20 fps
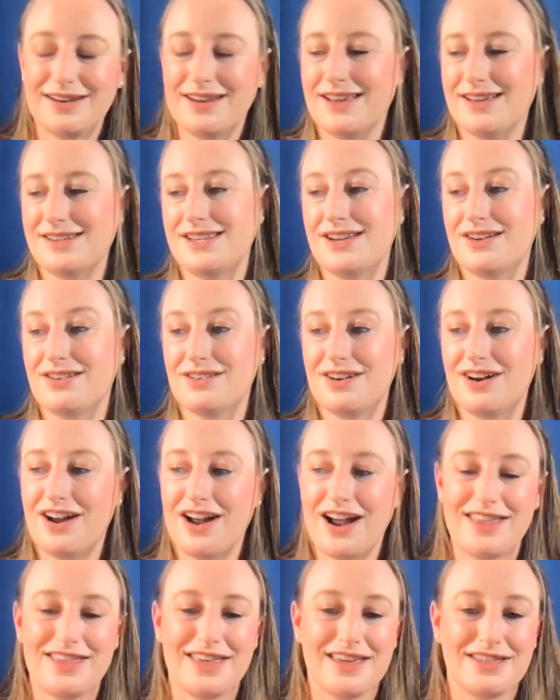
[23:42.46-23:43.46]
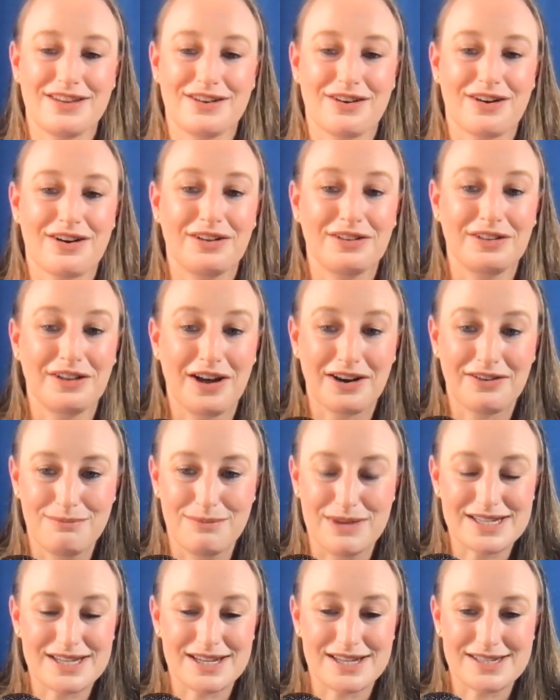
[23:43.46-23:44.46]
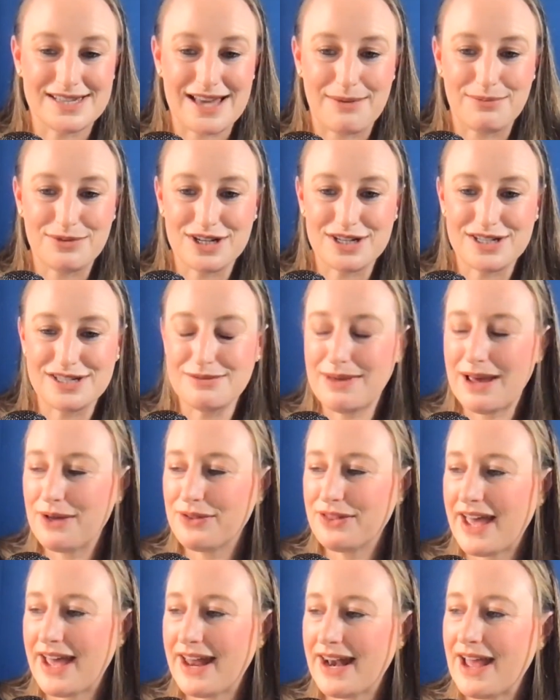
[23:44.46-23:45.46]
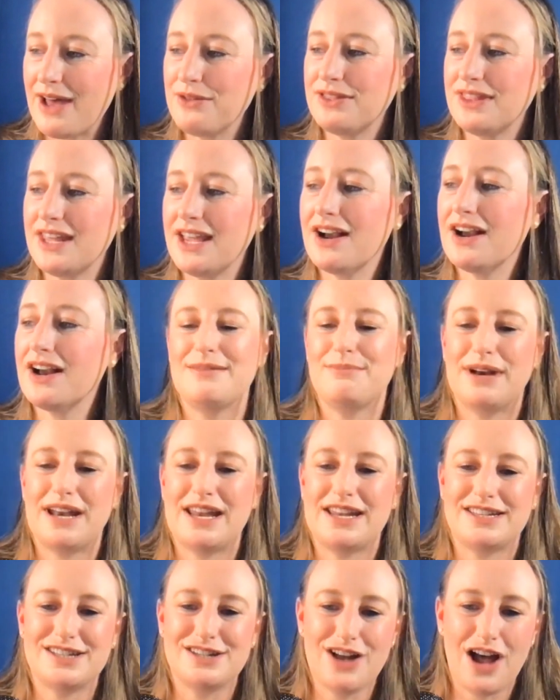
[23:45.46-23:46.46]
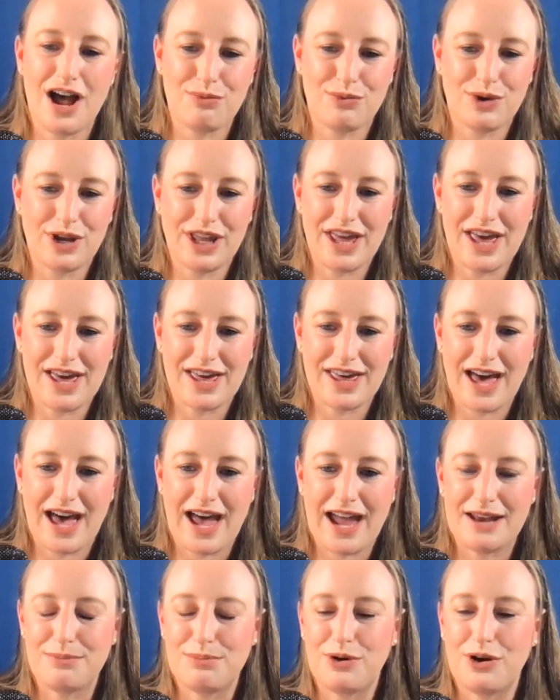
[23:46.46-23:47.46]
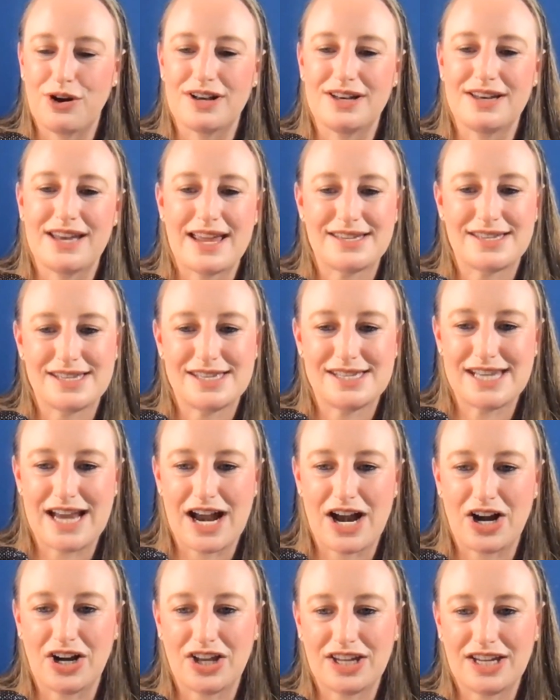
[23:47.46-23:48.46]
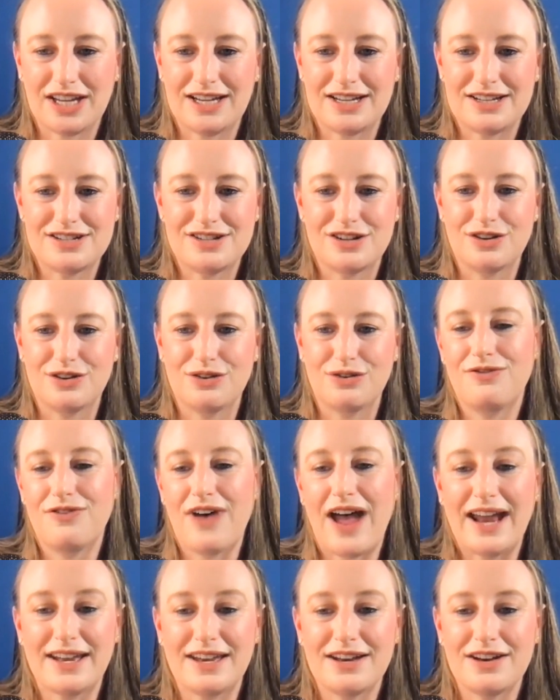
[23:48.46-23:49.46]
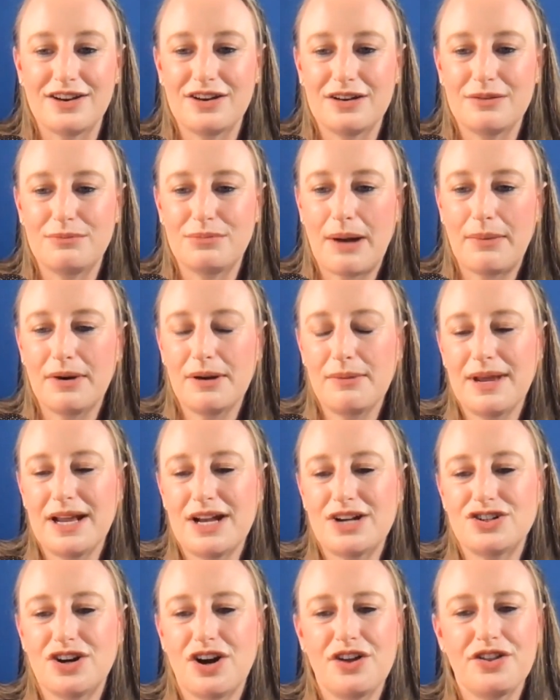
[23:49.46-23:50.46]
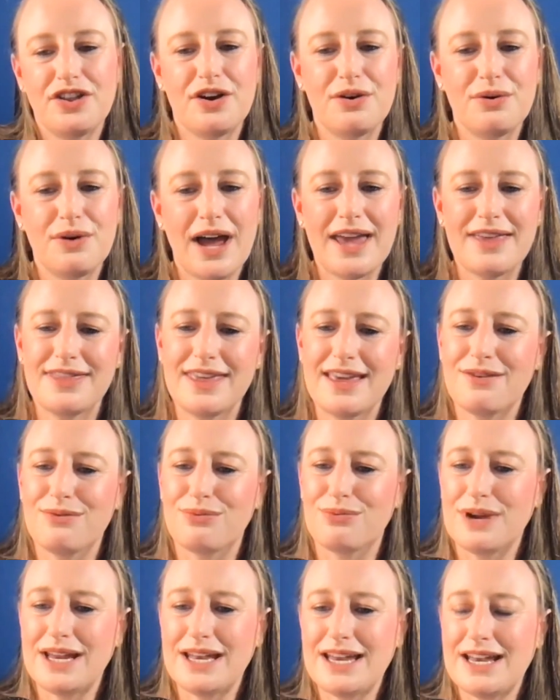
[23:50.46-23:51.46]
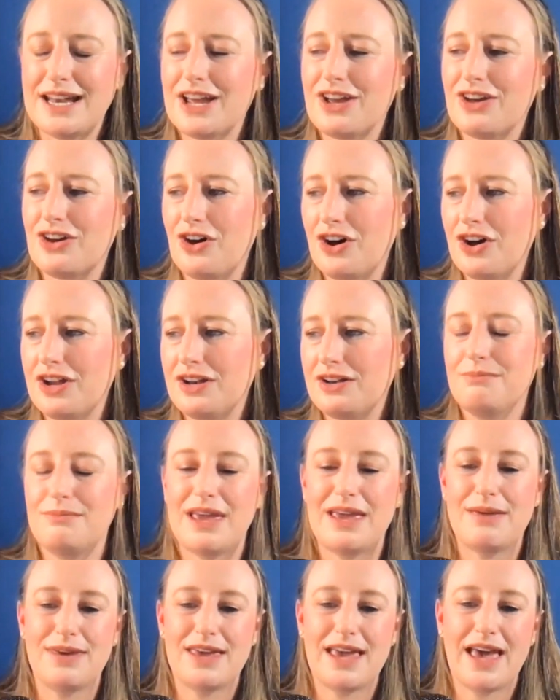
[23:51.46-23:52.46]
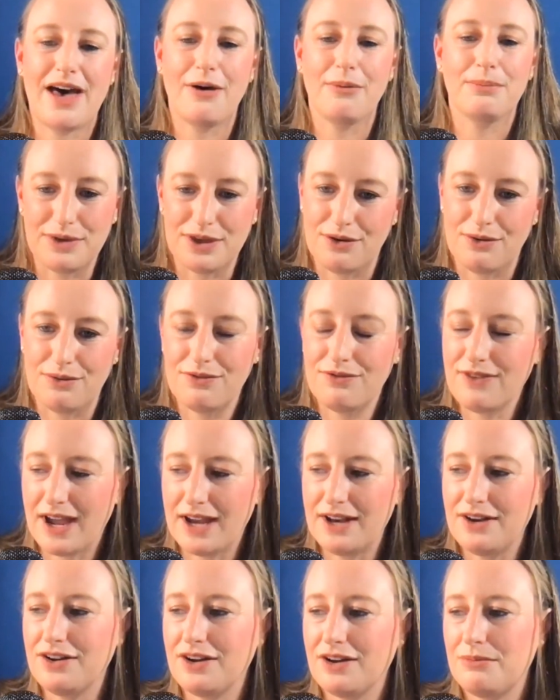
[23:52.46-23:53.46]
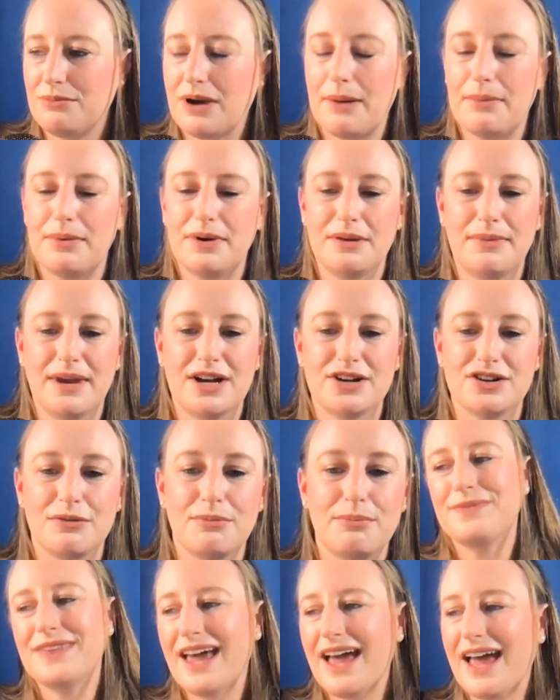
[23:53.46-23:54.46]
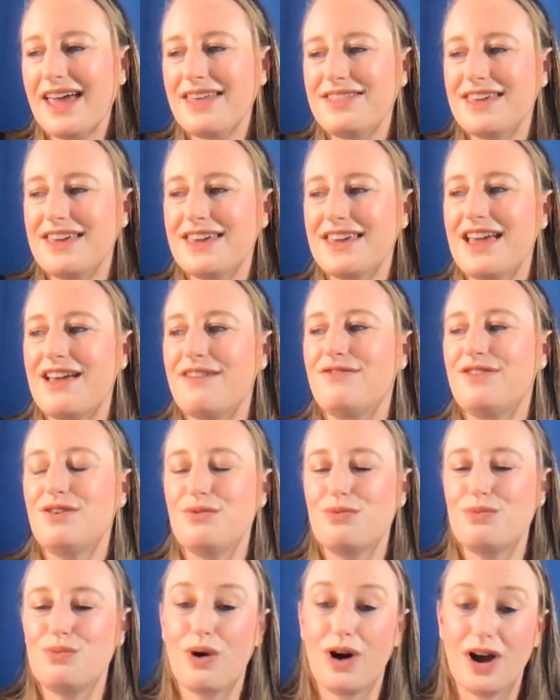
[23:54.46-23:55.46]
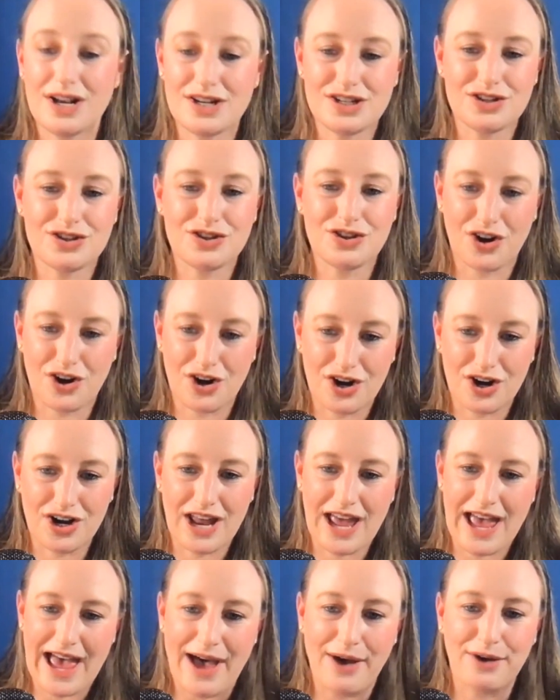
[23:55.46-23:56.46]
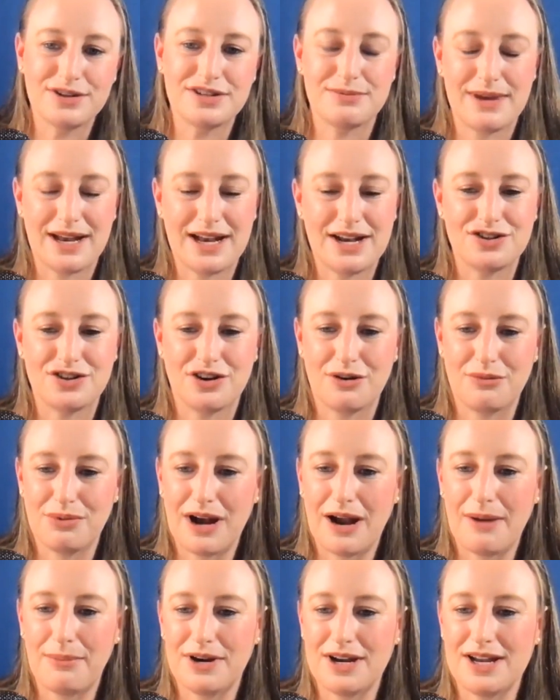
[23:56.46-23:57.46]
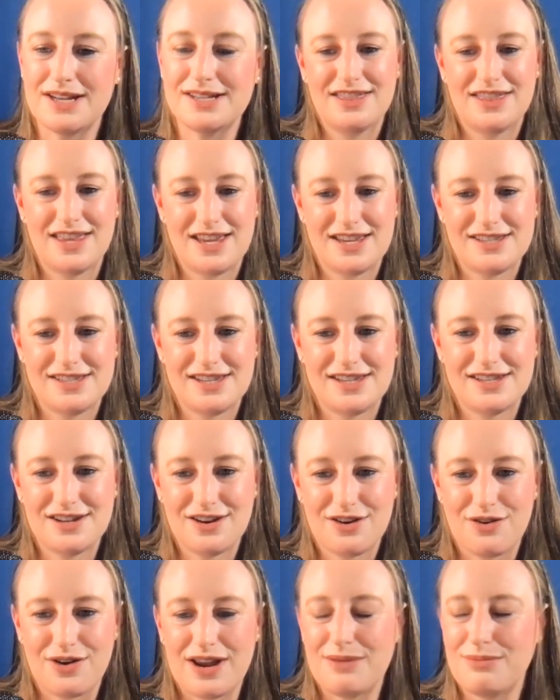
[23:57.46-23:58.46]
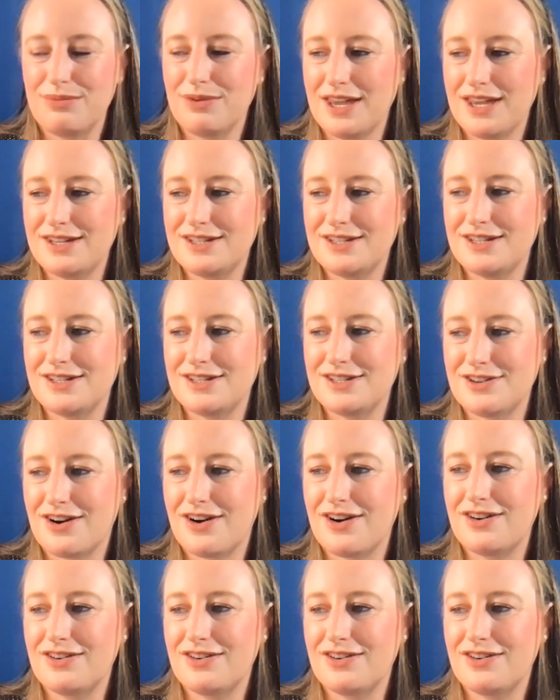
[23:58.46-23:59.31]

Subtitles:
because I think there are a lot of misconceptions about that out there, but it's not really a guidebook necessarily to finding a good property manager, although I think reading it could maybe help you find a good property manager. Yeah, I think if you want to learn how to manage your own properties, this is a great place to start.